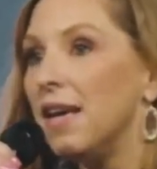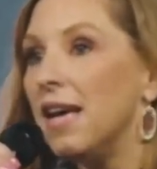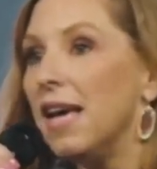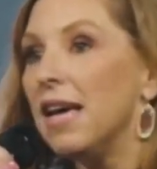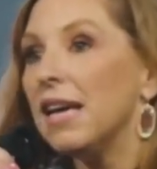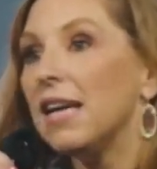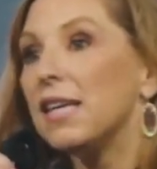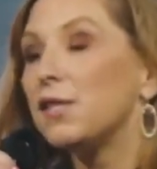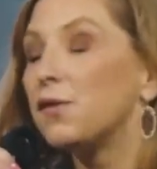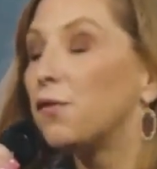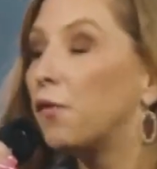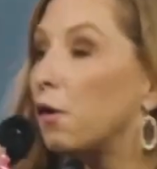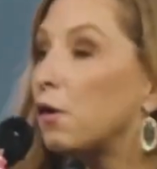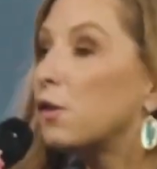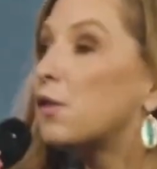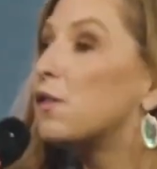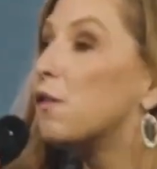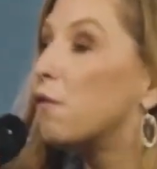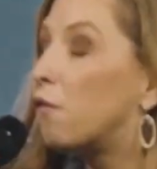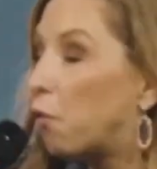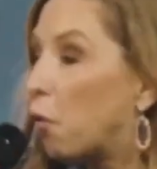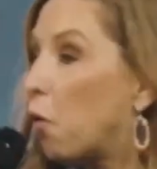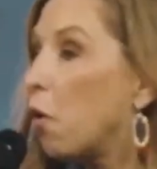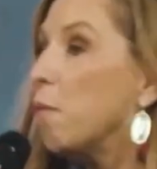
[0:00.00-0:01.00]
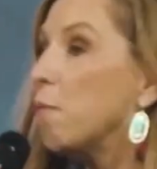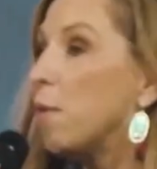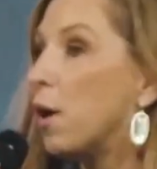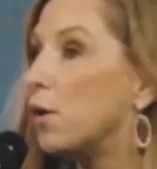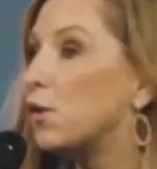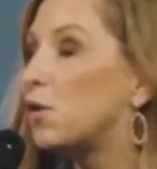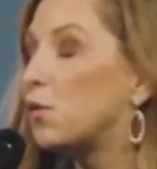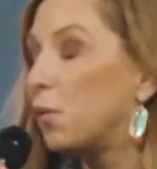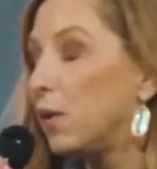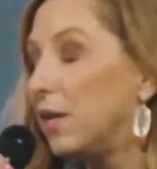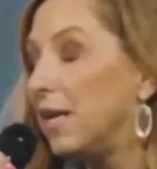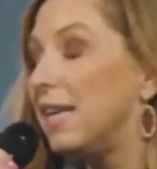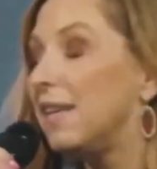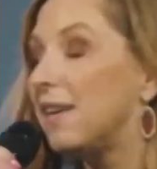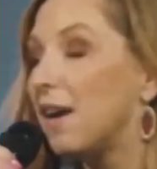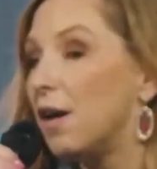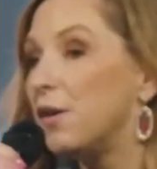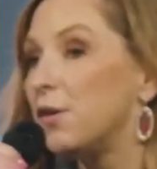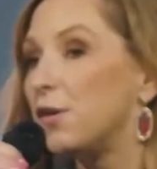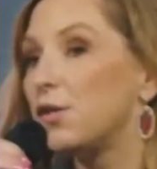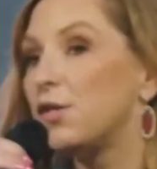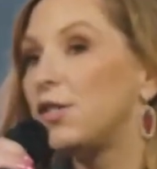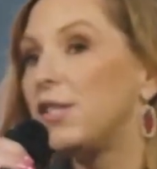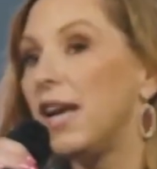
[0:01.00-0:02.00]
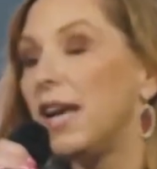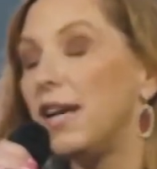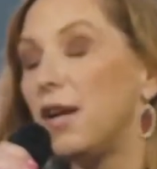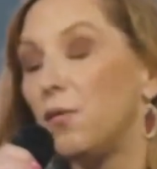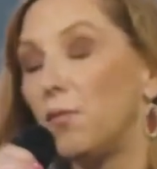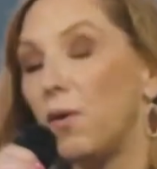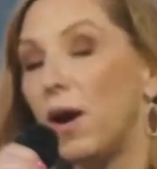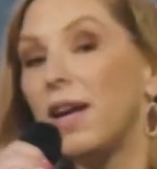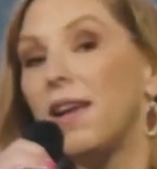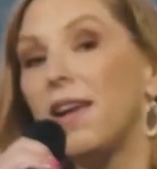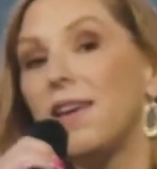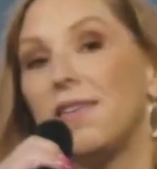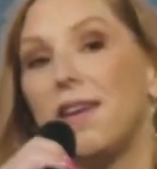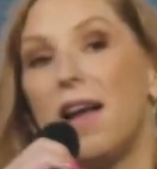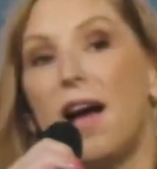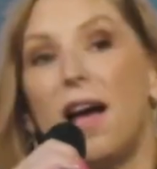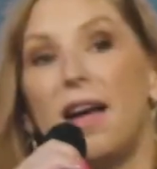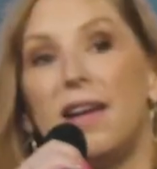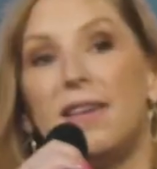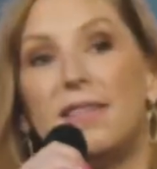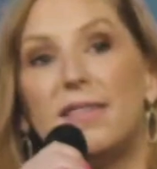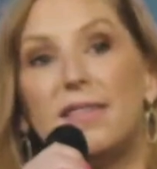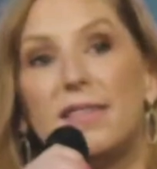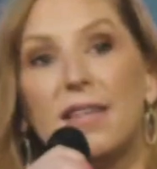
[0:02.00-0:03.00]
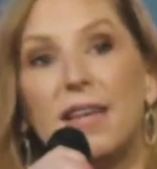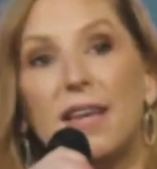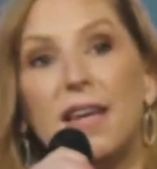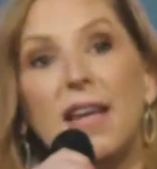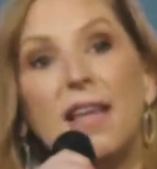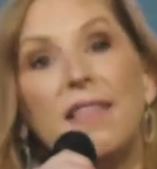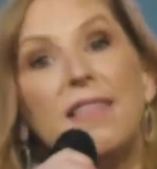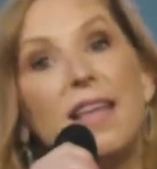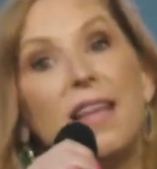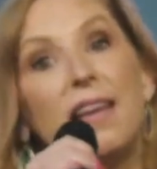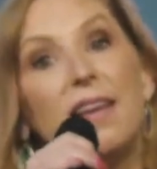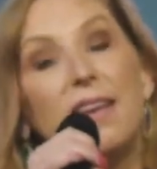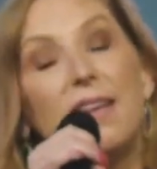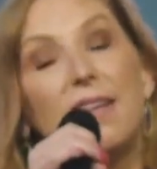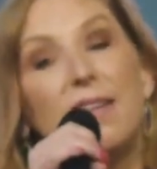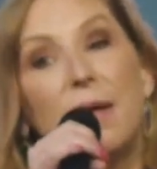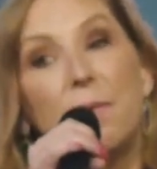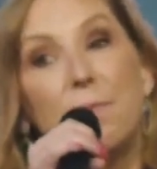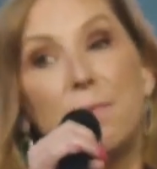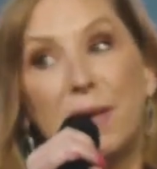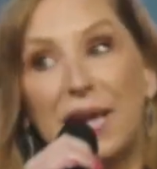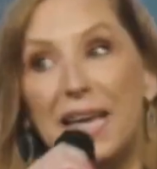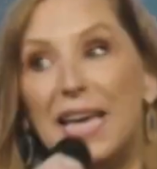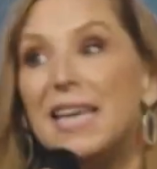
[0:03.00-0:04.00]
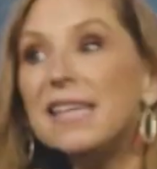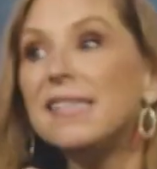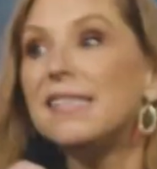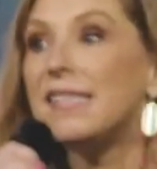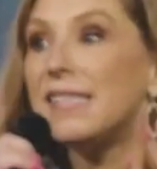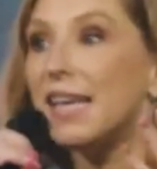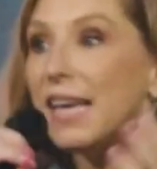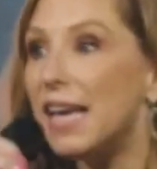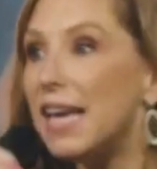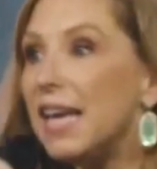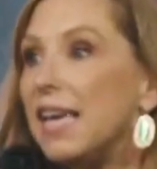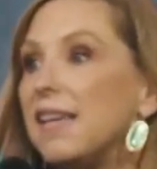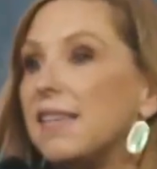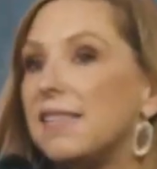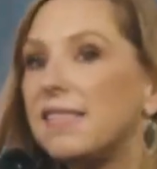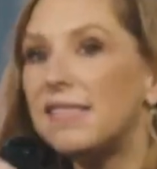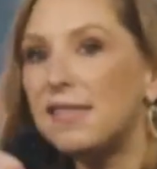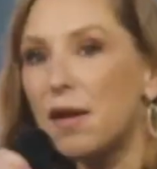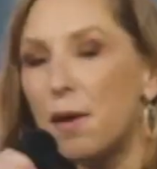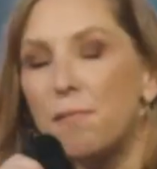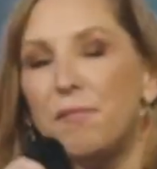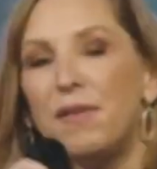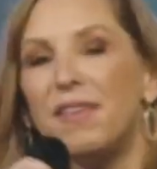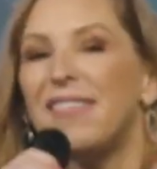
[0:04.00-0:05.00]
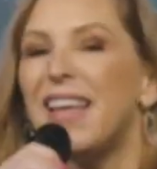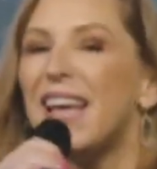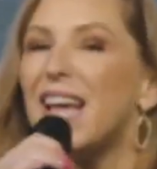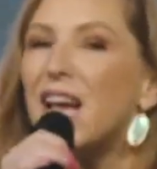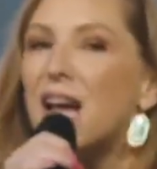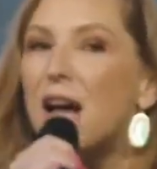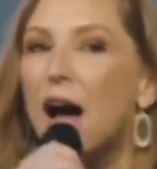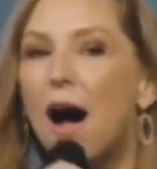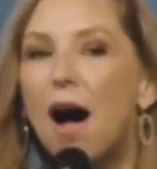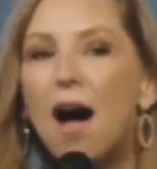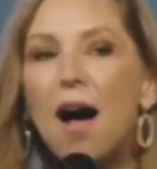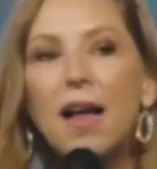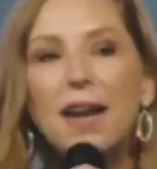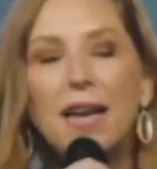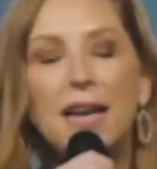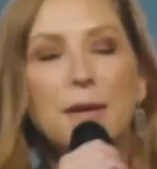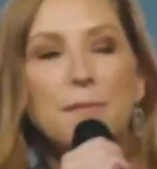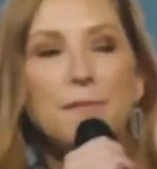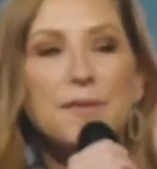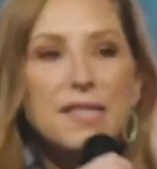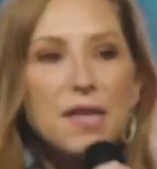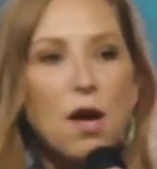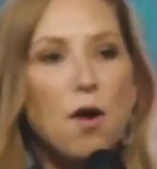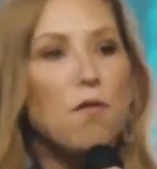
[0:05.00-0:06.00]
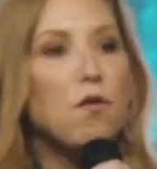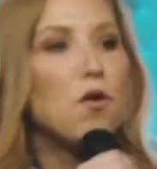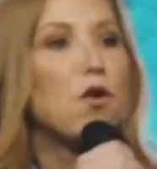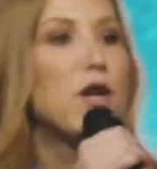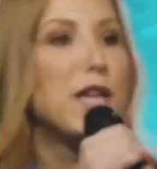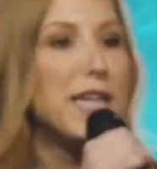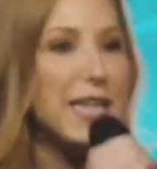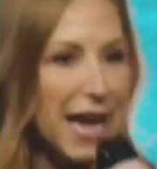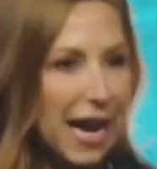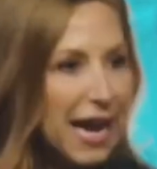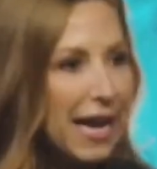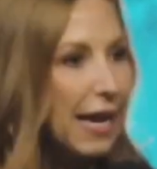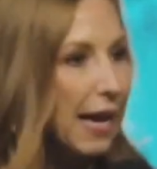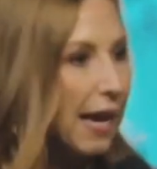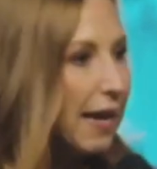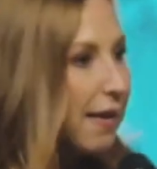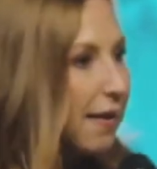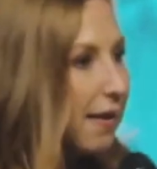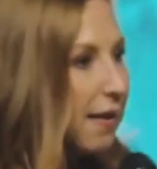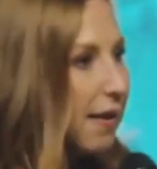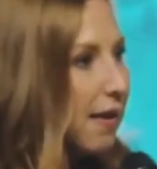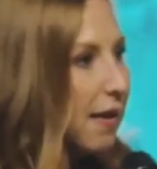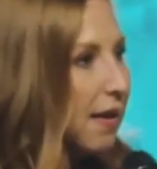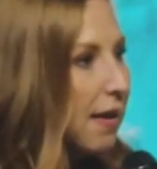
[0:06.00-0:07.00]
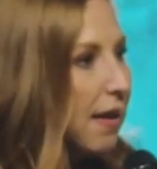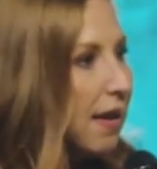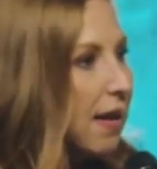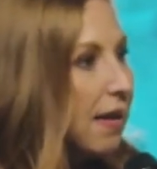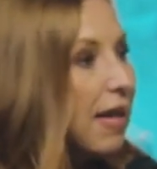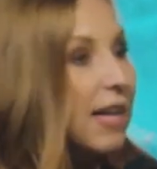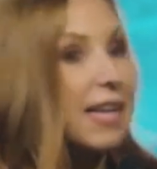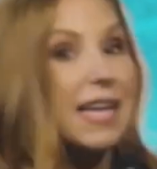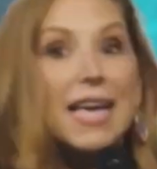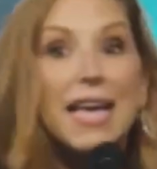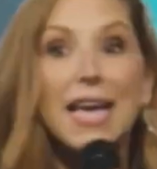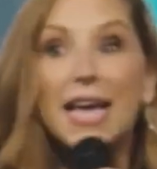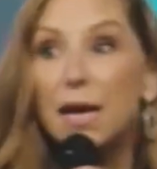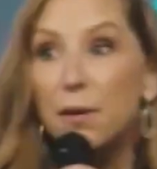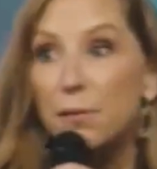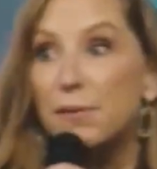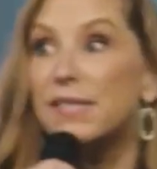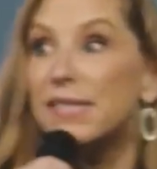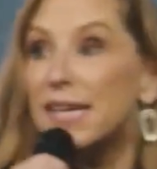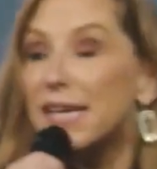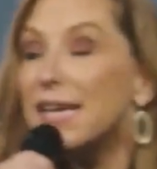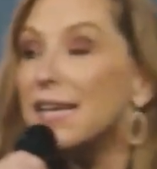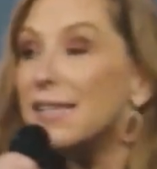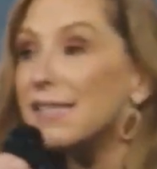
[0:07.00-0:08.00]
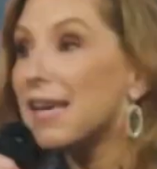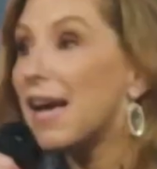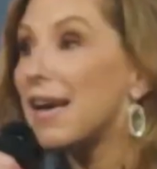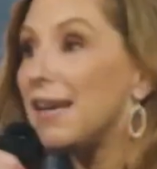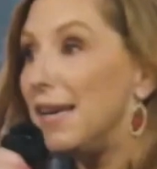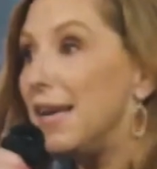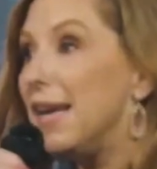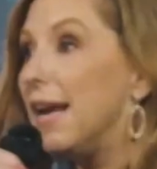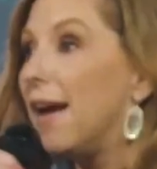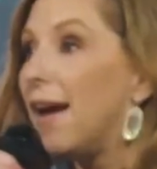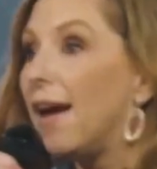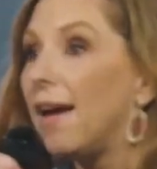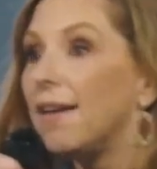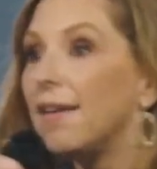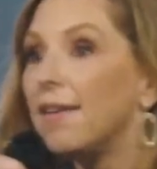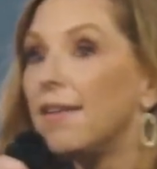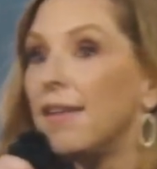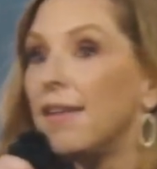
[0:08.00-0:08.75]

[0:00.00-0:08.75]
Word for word: Because first and foremost, we need to understand and recognize that, that peace is something that God Himself created. Like it was his idea.